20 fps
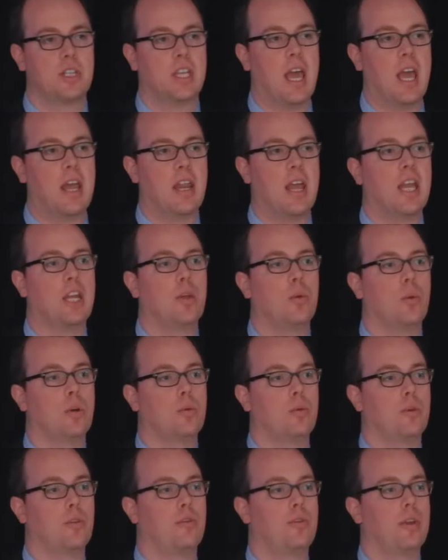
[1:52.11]
again,
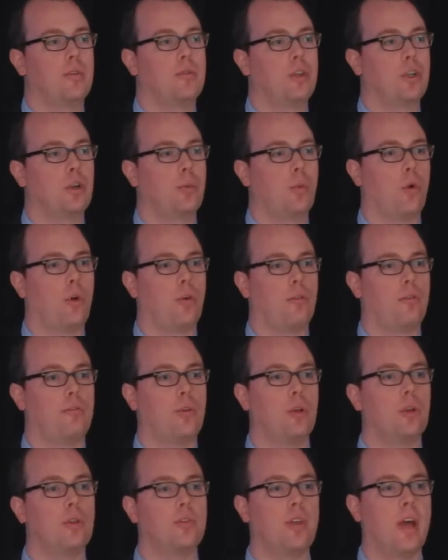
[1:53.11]
anyone with 50 or more
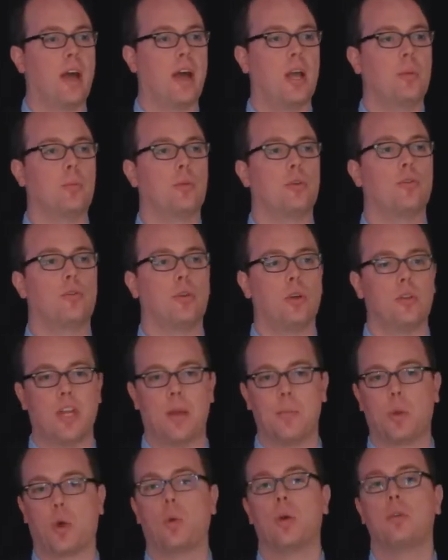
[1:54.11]
full-time or
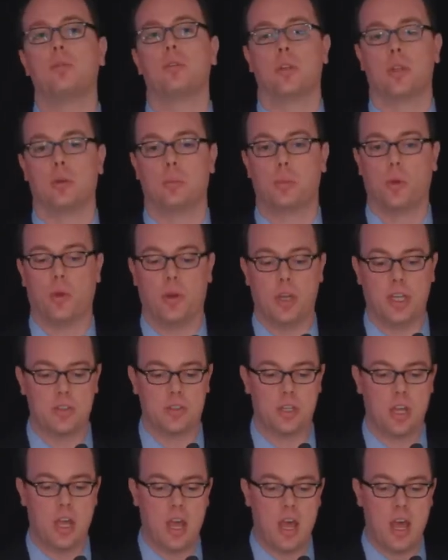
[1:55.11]
full-time equivalent
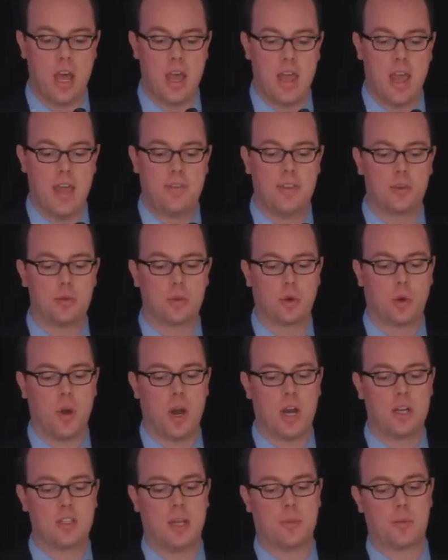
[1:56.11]
employees, and this
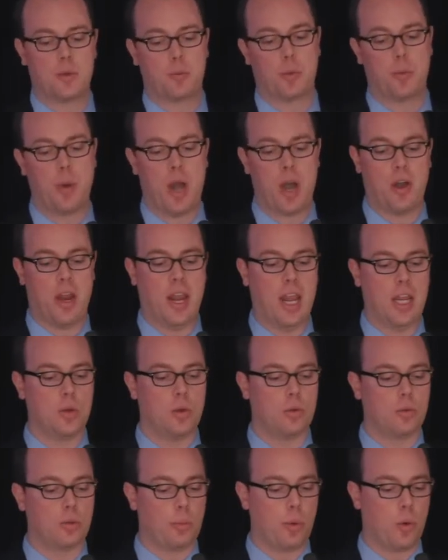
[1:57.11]
requires them to prepare
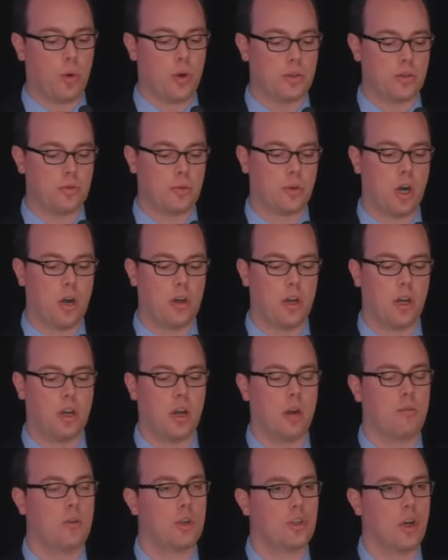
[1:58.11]
annual reports regarding
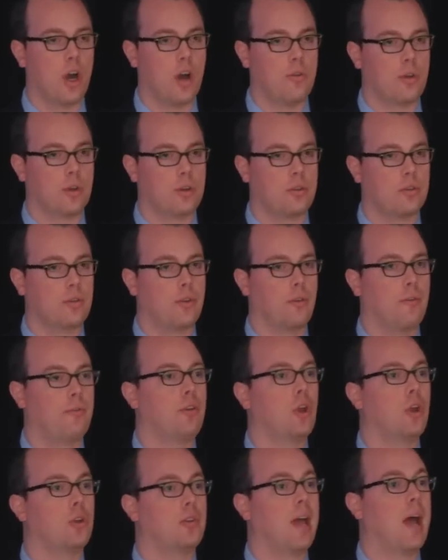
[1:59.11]
coverage offered to
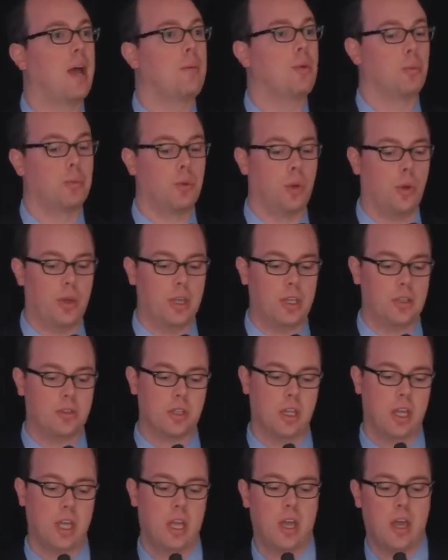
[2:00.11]
full-time
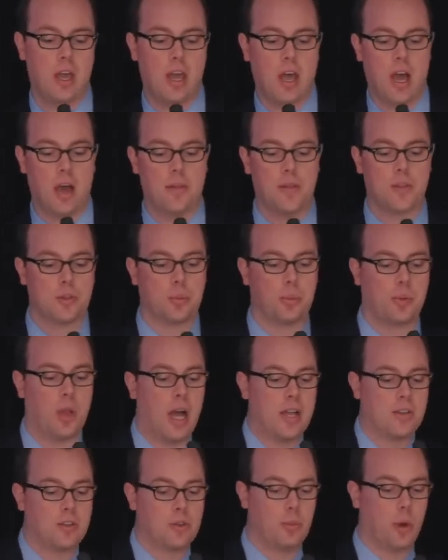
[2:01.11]
employees. This
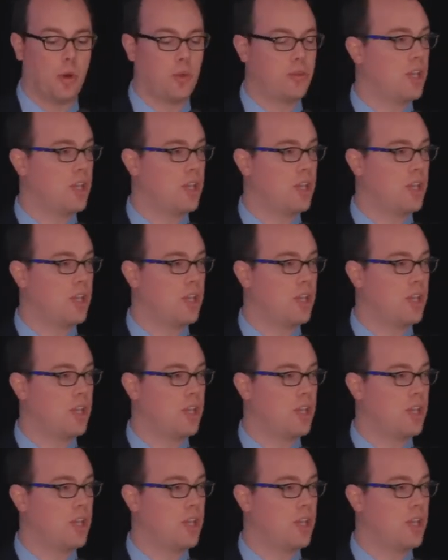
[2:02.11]
applies to both